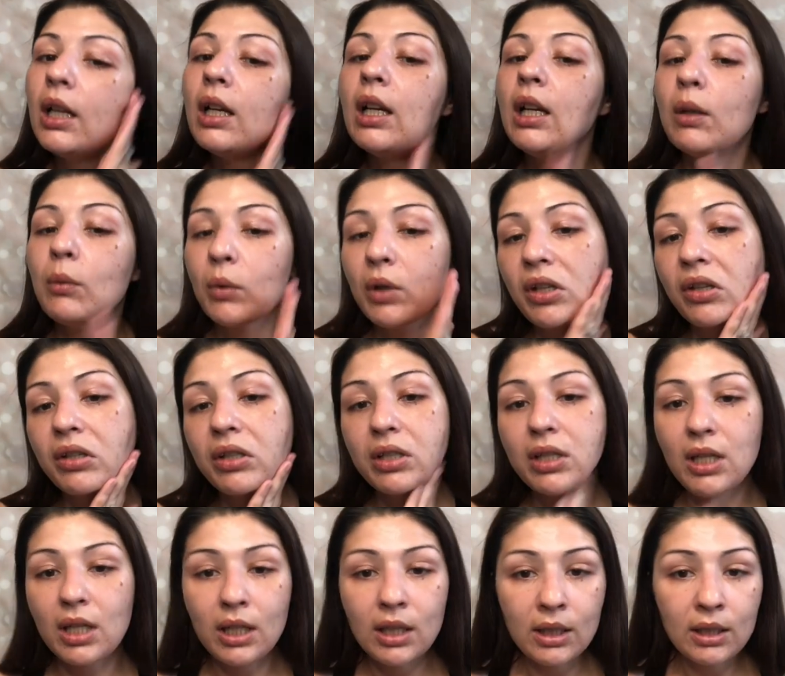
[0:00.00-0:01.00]
And when you're
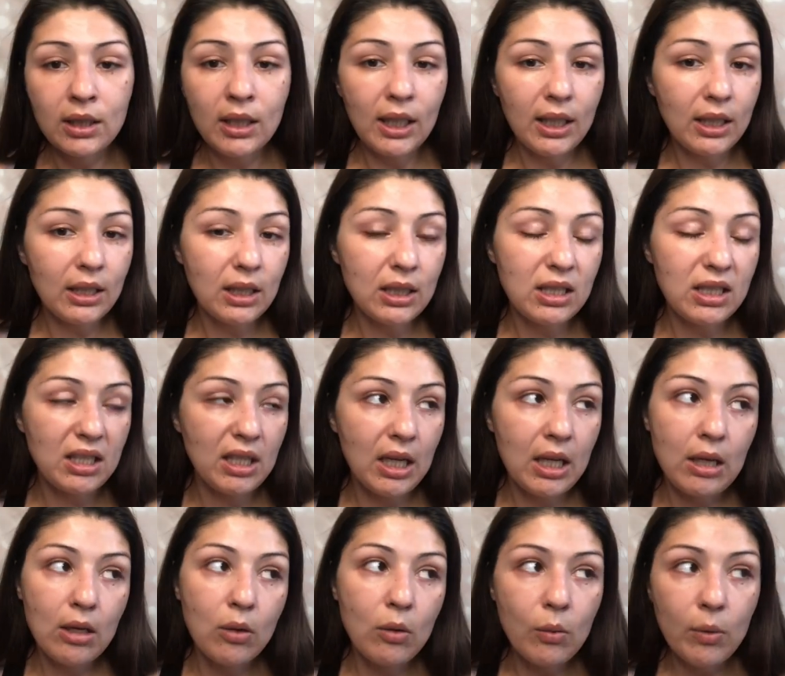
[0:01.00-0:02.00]
done, like let's
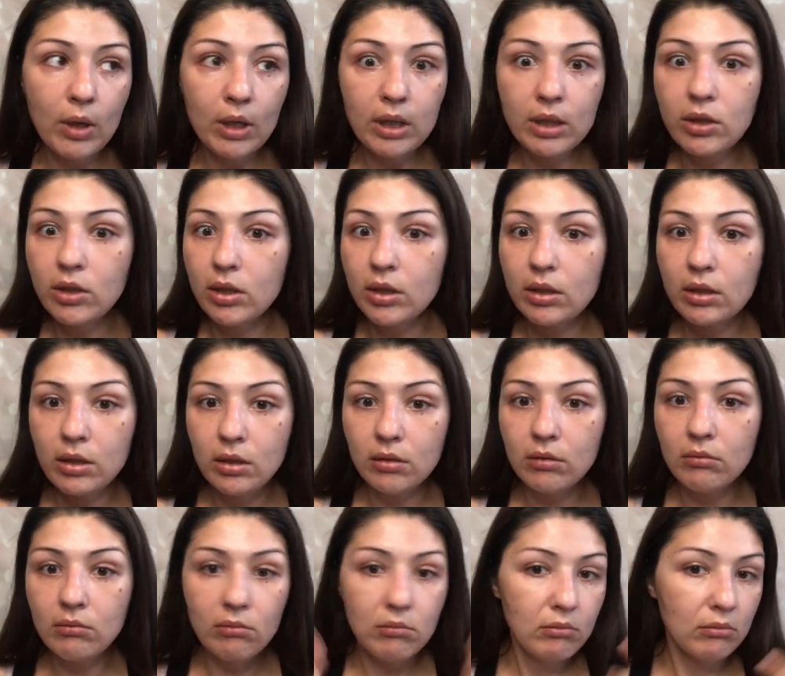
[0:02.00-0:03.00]
say you wanted just
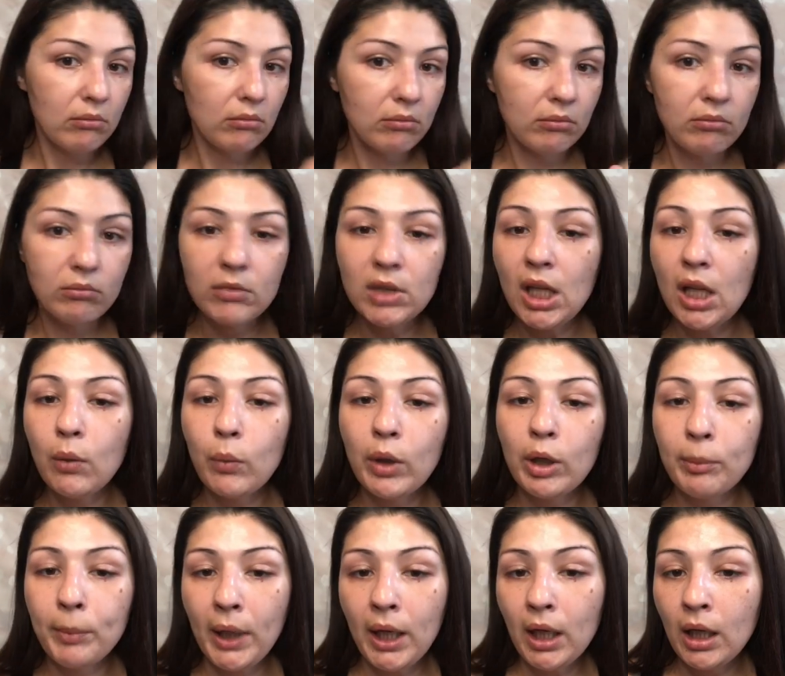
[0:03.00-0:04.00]
to not
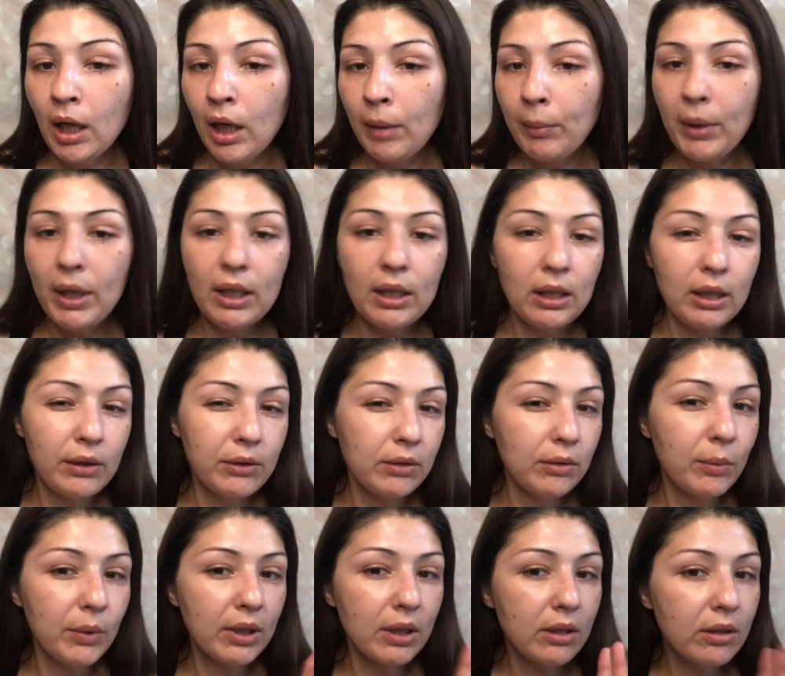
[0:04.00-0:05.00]
wear makeup, it leaves
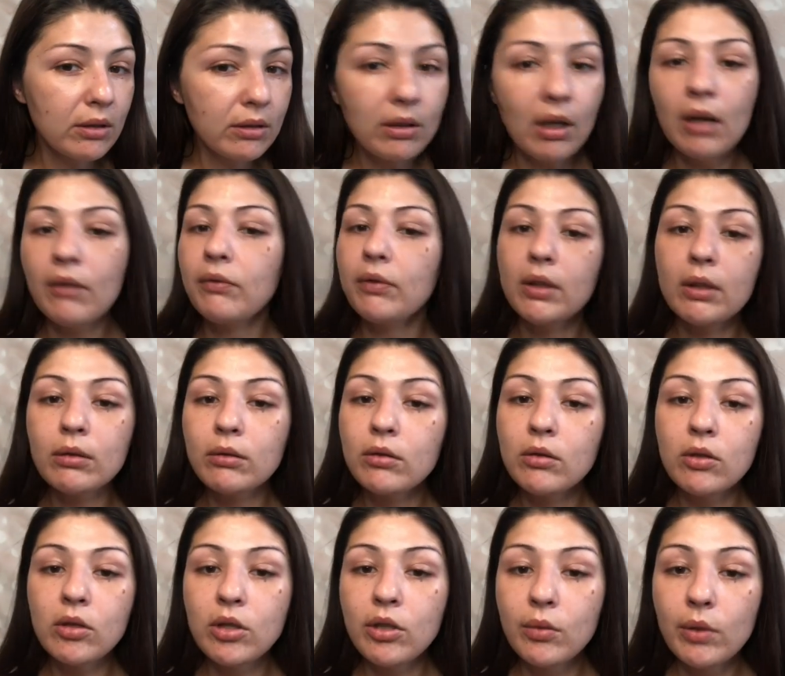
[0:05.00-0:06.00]
you with a soft little
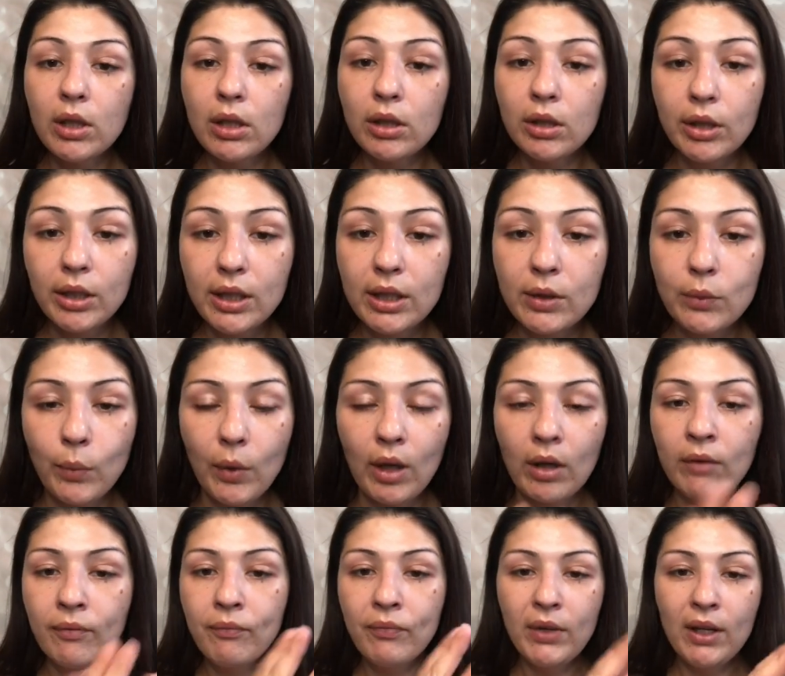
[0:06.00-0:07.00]
dewy look as
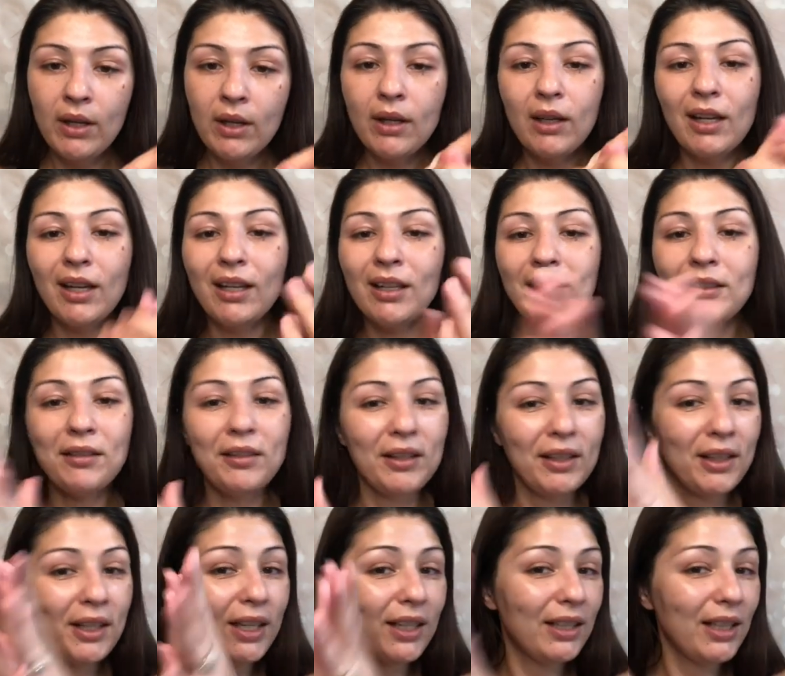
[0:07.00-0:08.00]
well. And
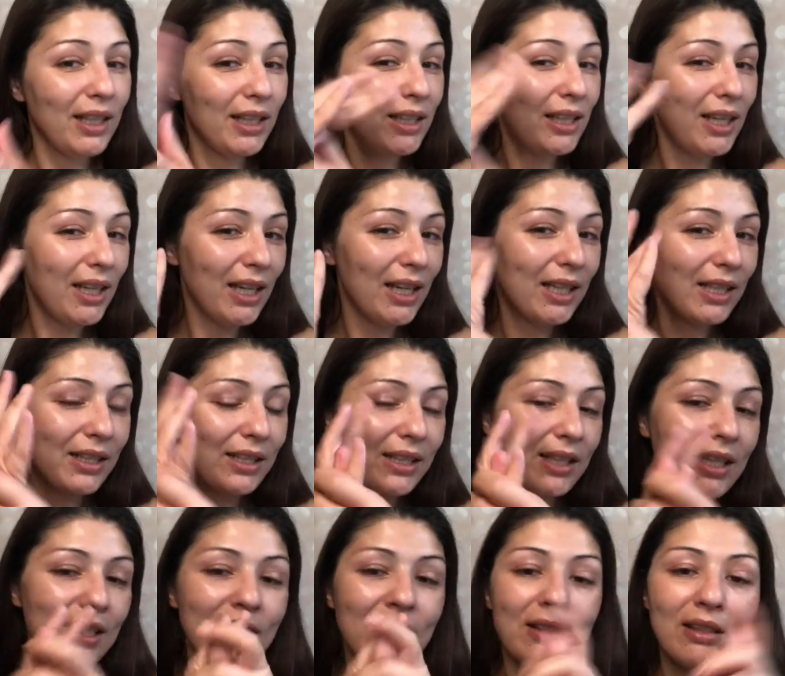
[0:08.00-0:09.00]
again, any
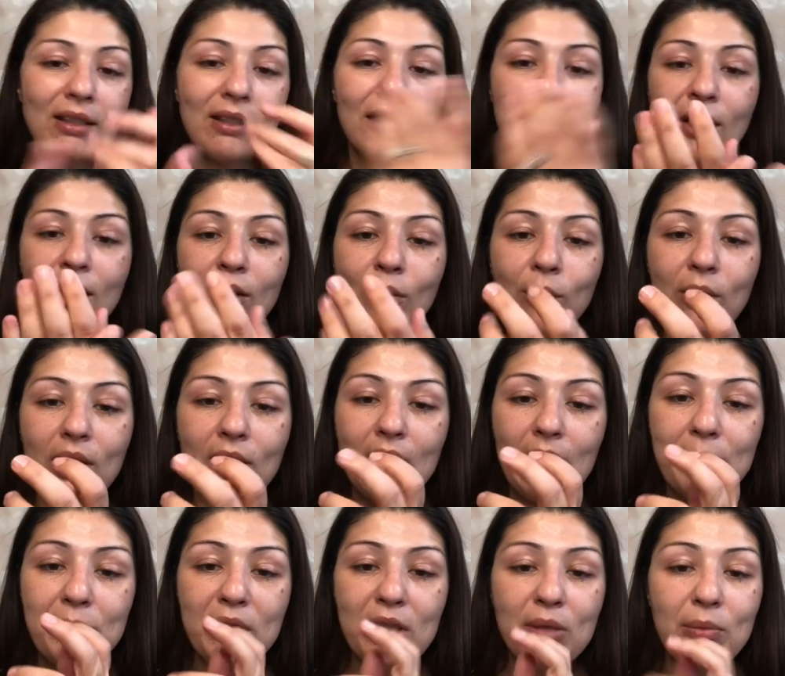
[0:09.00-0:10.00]
excess when it
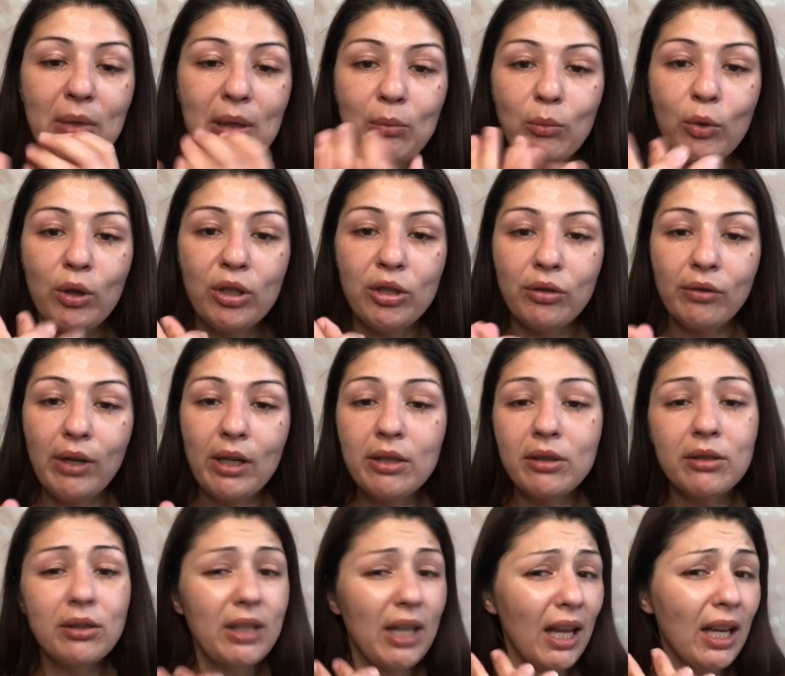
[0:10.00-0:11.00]
comes to my
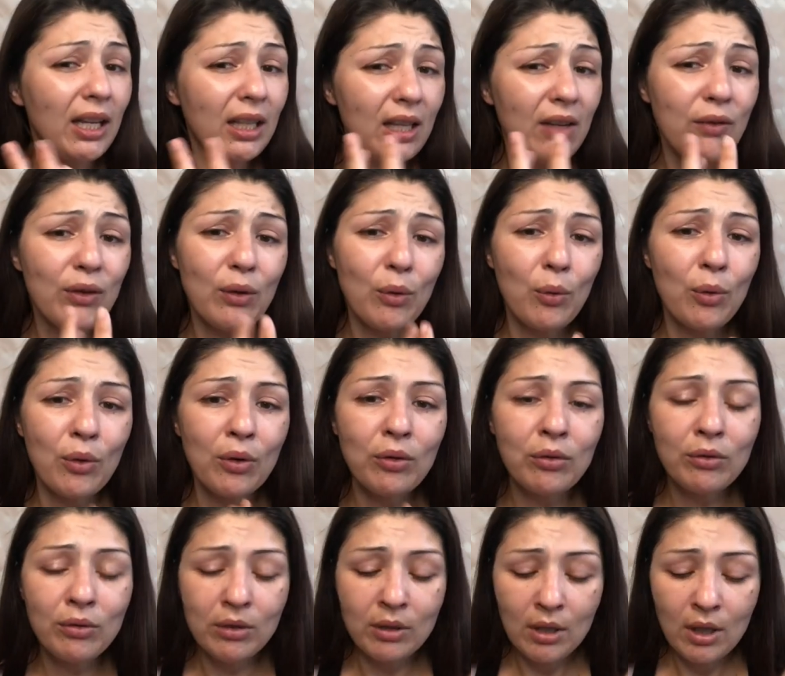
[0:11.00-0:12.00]
moisturizers and even
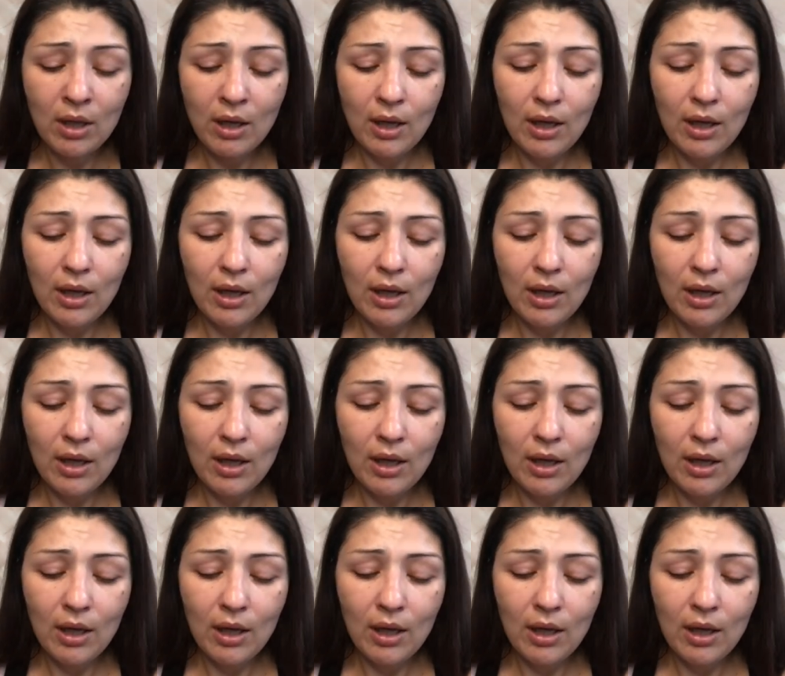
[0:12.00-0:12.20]
oils,